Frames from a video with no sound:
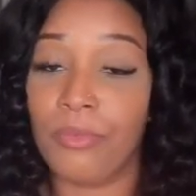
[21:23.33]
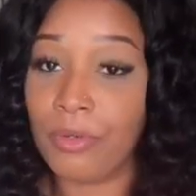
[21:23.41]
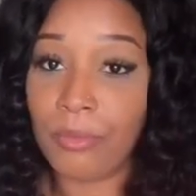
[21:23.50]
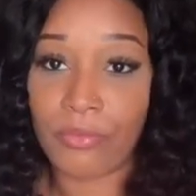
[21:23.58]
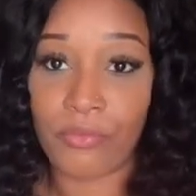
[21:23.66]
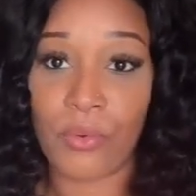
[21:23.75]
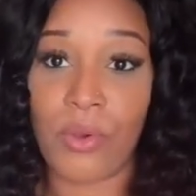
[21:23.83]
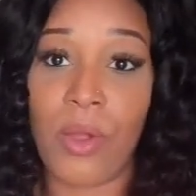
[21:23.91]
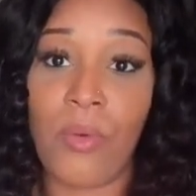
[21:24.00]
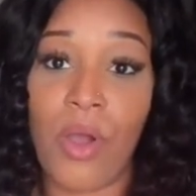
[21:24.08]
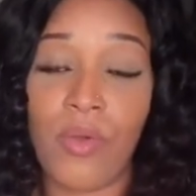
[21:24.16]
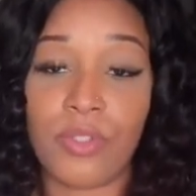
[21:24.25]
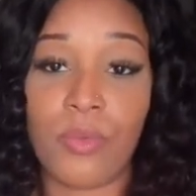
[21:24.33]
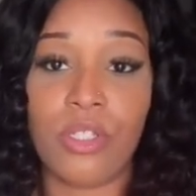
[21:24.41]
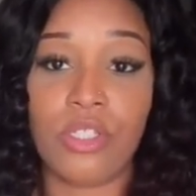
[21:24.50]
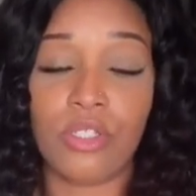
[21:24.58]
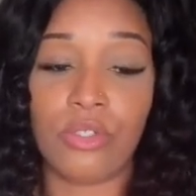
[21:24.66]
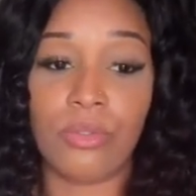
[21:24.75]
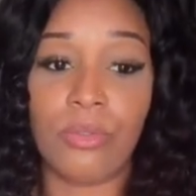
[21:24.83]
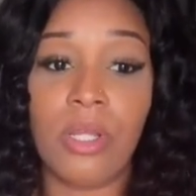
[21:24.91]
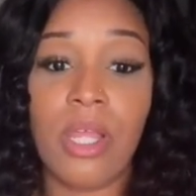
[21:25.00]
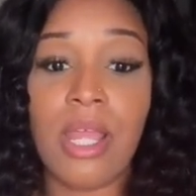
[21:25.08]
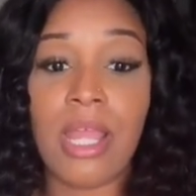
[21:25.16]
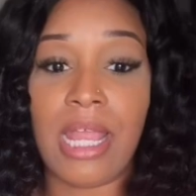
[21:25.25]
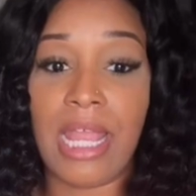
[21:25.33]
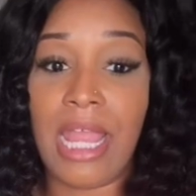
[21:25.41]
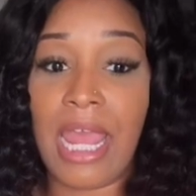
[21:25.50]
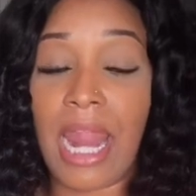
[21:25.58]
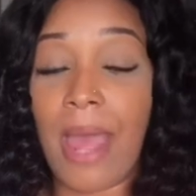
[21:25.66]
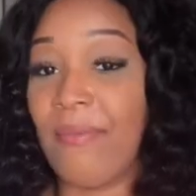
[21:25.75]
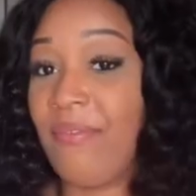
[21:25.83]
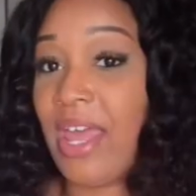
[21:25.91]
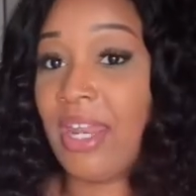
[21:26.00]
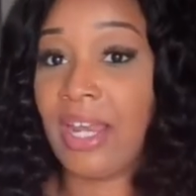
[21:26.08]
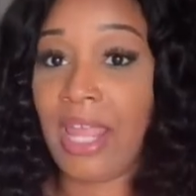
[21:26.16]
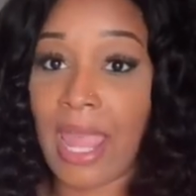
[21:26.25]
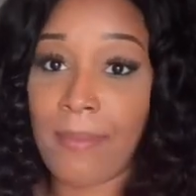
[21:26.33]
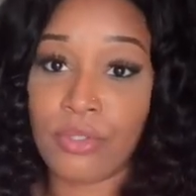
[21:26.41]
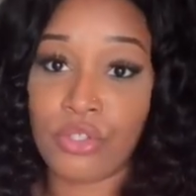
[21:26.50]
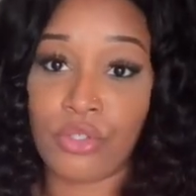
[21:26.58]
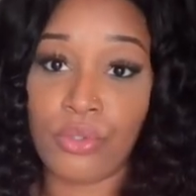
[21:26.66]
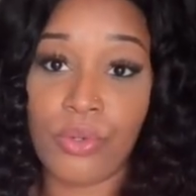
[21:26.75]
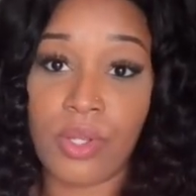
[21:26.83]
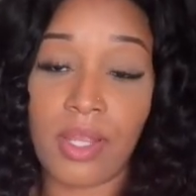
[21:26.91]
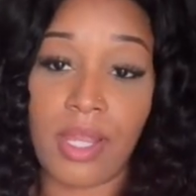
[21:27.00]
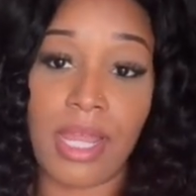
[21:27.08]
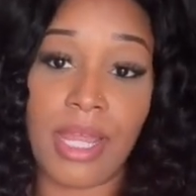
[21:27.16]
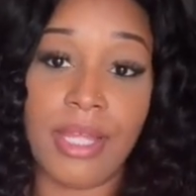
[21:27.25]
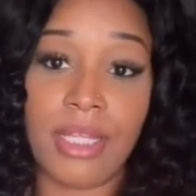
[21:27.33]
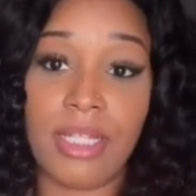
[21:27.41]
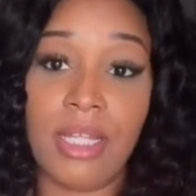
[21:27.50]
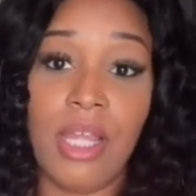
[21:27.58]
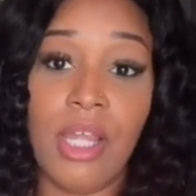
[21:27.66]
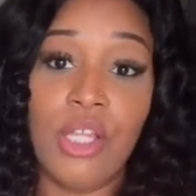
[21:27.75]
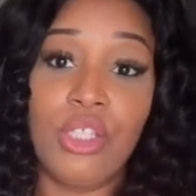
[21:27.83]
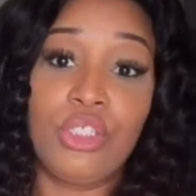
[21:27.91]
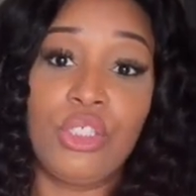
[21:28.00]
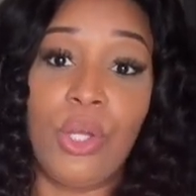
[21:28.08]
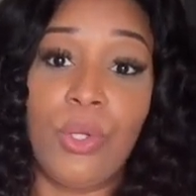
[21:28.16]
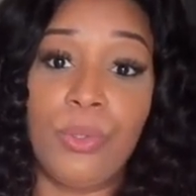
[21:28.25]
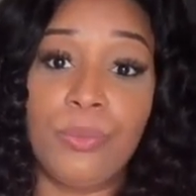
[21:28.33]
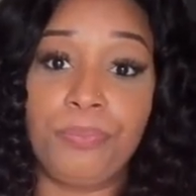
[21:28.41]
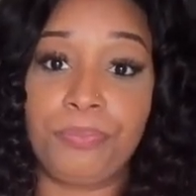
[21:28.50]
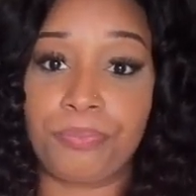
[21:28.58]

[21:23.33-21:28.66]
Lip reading: Well, before, I always wanted to do, and I'm finally able to do it, and so